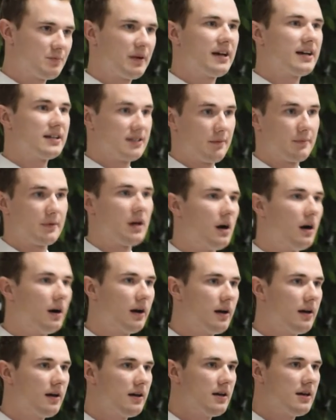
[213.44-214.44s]
because I'm
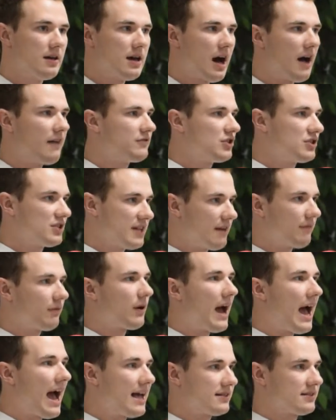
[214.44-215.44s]
young. I've just
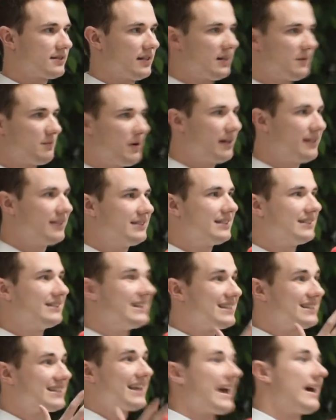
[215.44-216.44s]
never asked anybody to
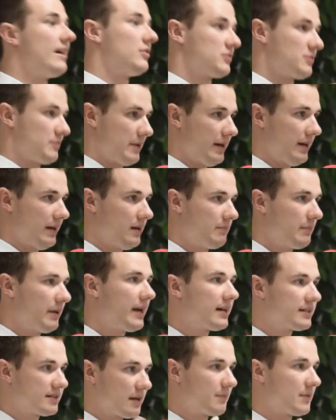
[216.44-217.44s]
discount me
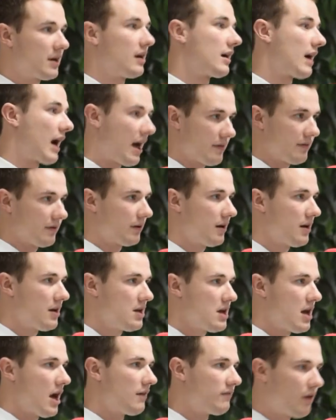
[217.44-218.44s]
because I'm young either.
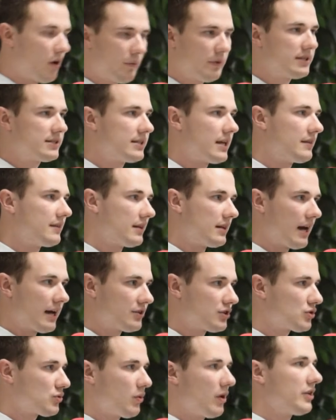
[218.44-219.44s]
I've always said that
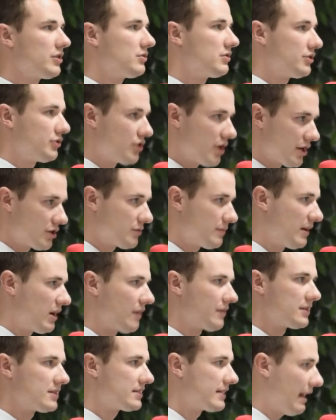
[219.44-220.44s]
I just want you to judge me
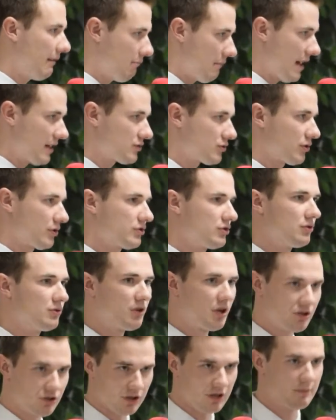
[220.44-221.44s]
on the same metrics you
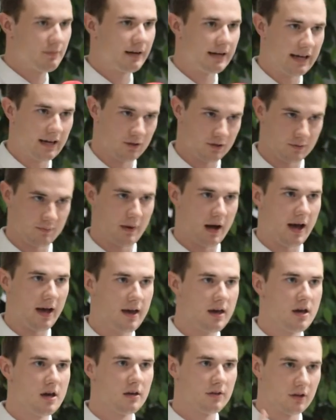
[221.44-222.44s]
judge anybody else by.
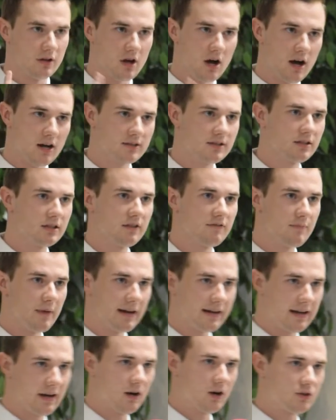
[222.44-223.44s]
The content of
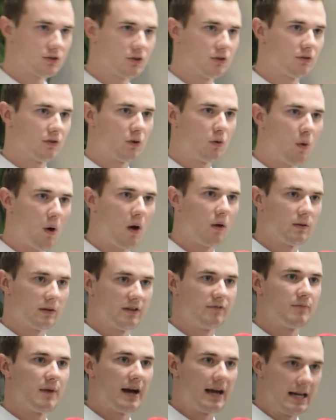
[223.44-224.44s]
my character, the
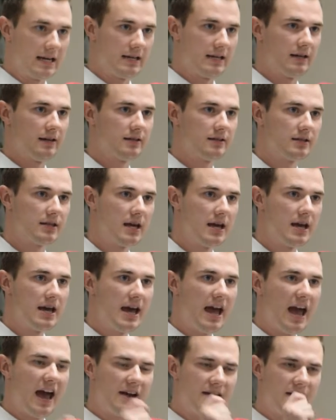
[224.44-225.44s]
quality of my ideas.
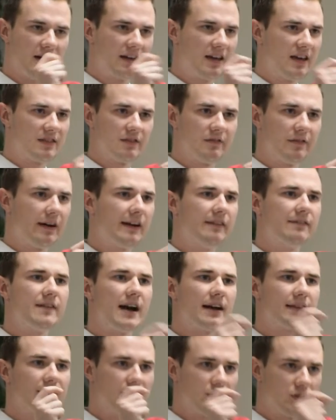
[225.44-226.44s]
And again, the very
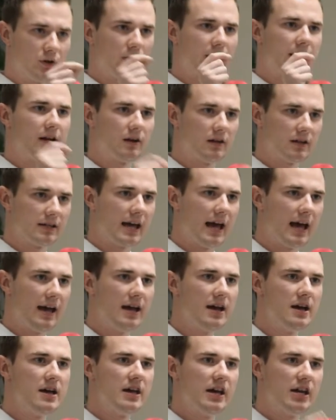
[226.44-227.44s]
fact that you're here
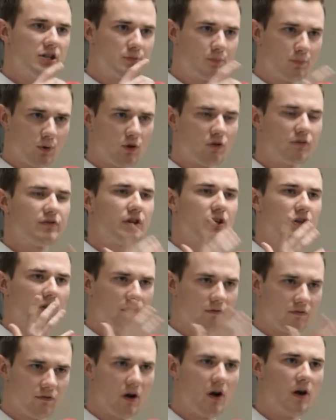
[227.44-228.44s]
today is proof that
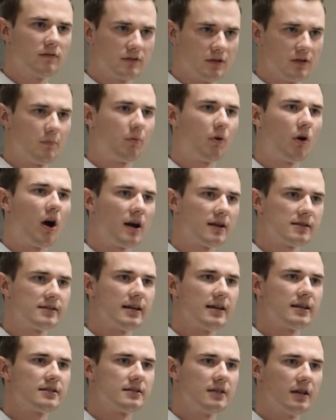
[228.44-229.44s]
you're involved in the
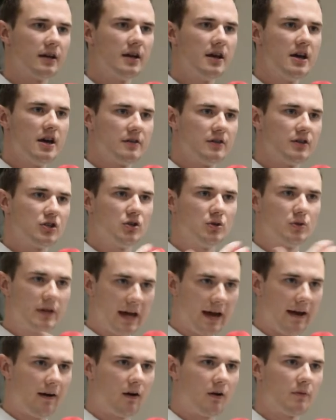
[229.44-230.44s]
process, that you
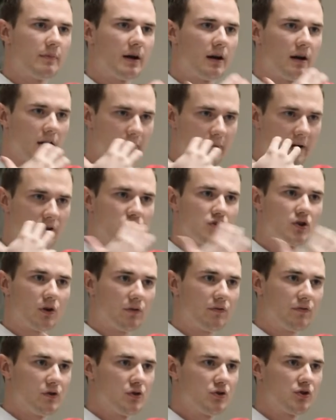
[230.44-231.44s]
care about
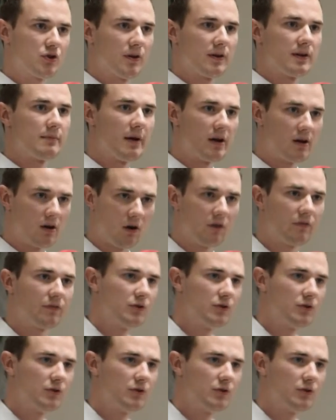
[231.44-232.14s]
your future and about our